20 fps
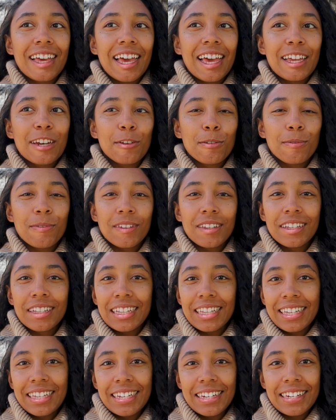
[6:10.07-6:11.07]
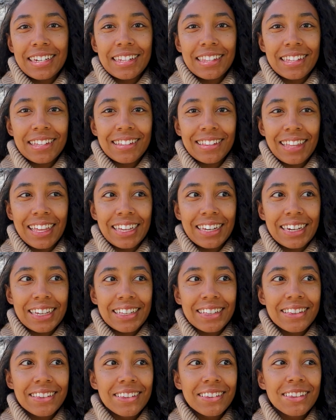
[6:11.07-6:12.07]
and feel into this
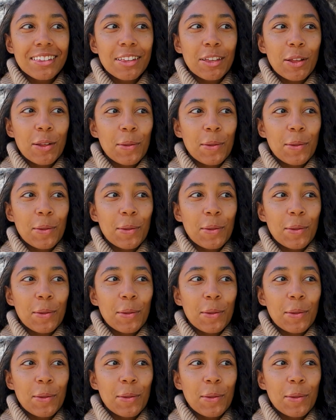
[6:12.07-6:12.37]
lightness?